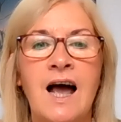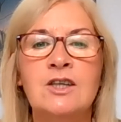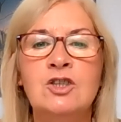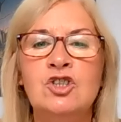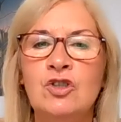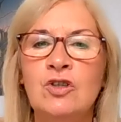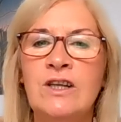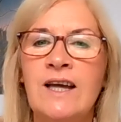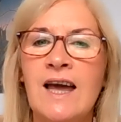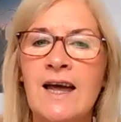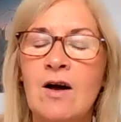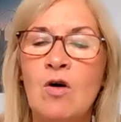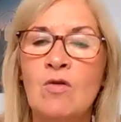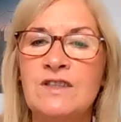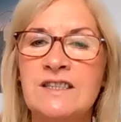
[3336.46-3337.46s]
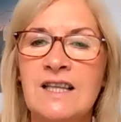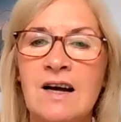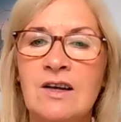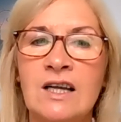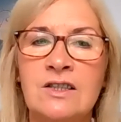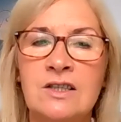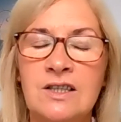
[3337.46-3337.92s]
And Juliet, obviously,
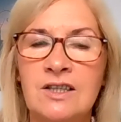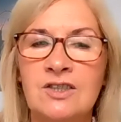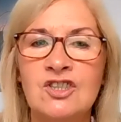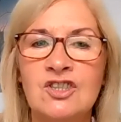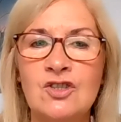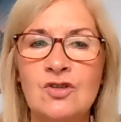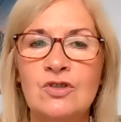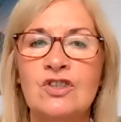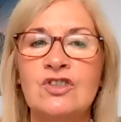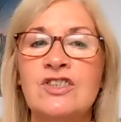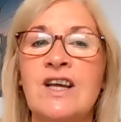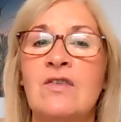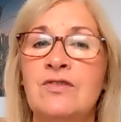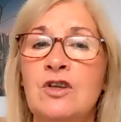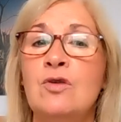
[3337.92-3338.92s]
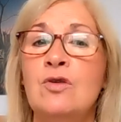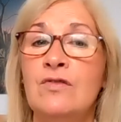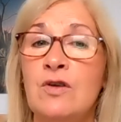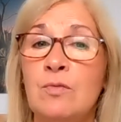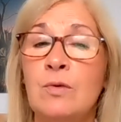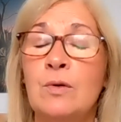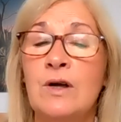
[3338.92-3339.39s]
I just know yourself, you know,
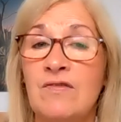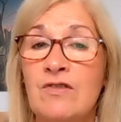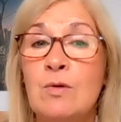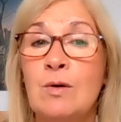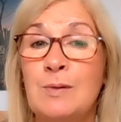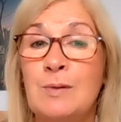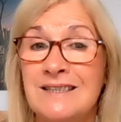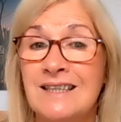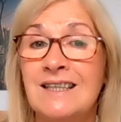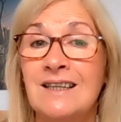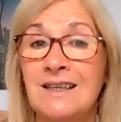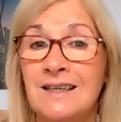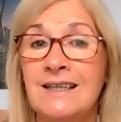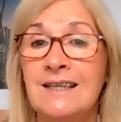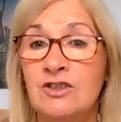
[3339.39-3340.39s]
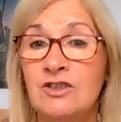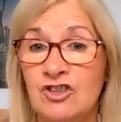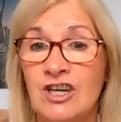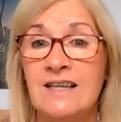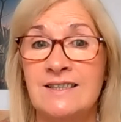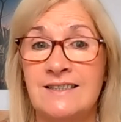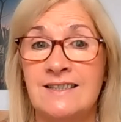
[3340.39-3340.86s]
if you were particularly
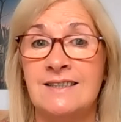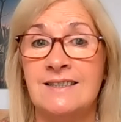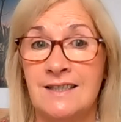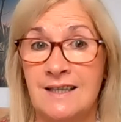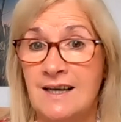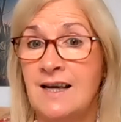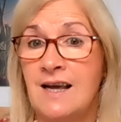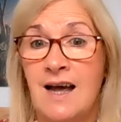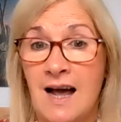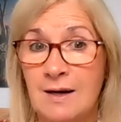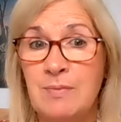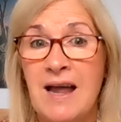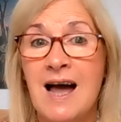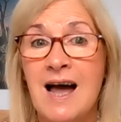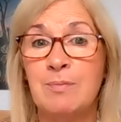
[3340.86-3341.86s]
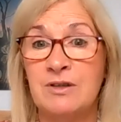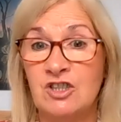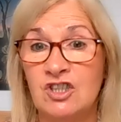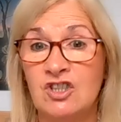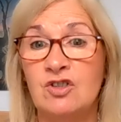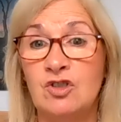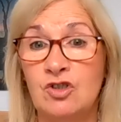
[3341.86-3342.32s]
interested, I'd be happy,
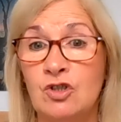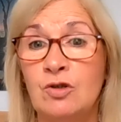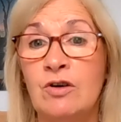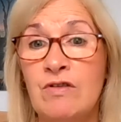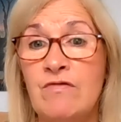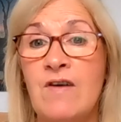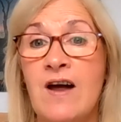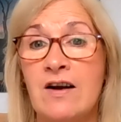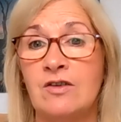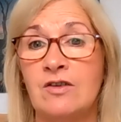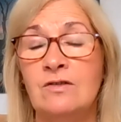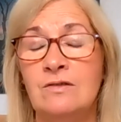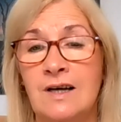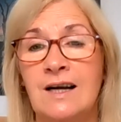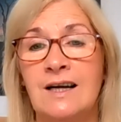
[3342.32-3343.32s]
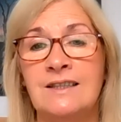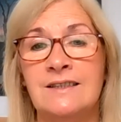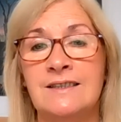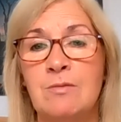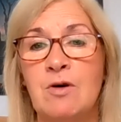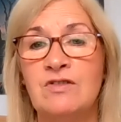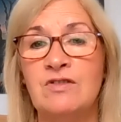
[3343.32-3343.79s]
just do a referral. And
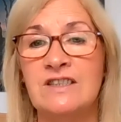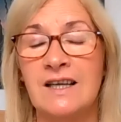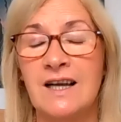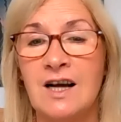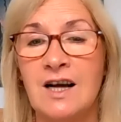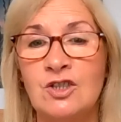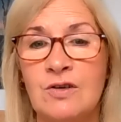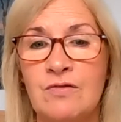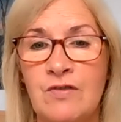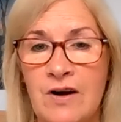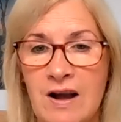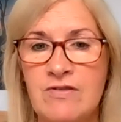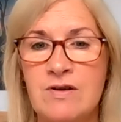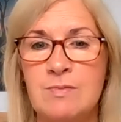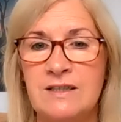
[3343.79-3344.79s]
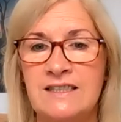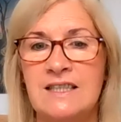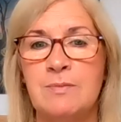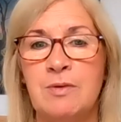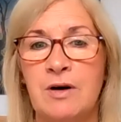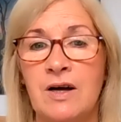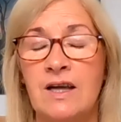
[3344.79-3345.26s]
obviously I can't do it for
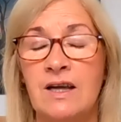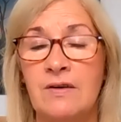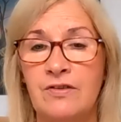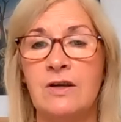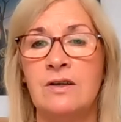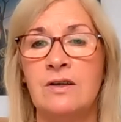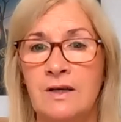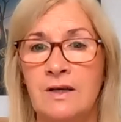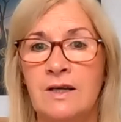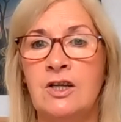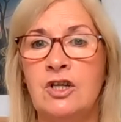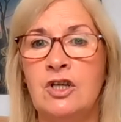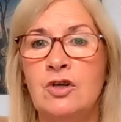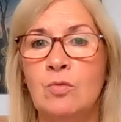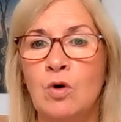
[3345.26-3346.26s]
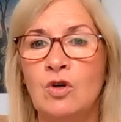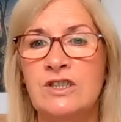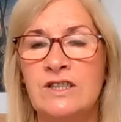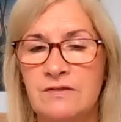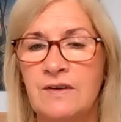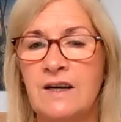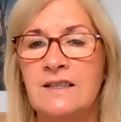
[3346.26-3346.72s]
everybody, but if you
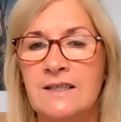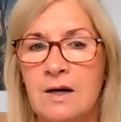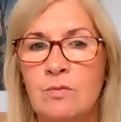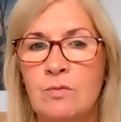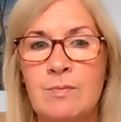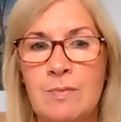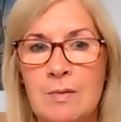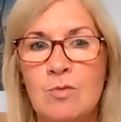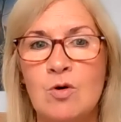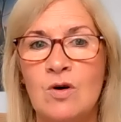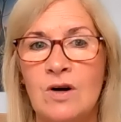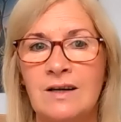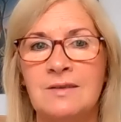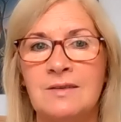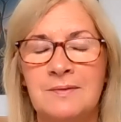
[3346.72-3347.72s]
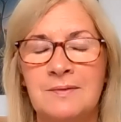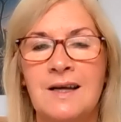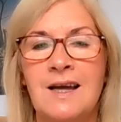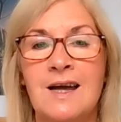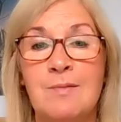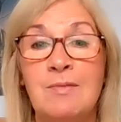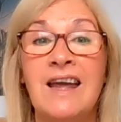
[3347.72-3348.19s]
wanted to find out a wee bit more,
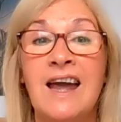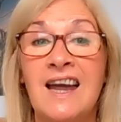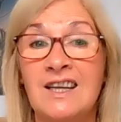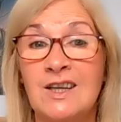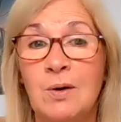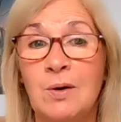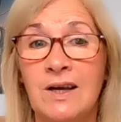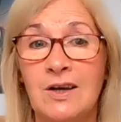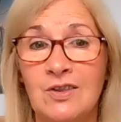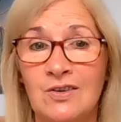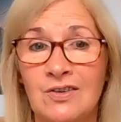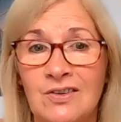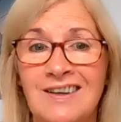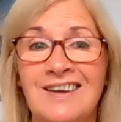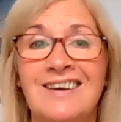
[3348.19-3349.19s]
get in quick though.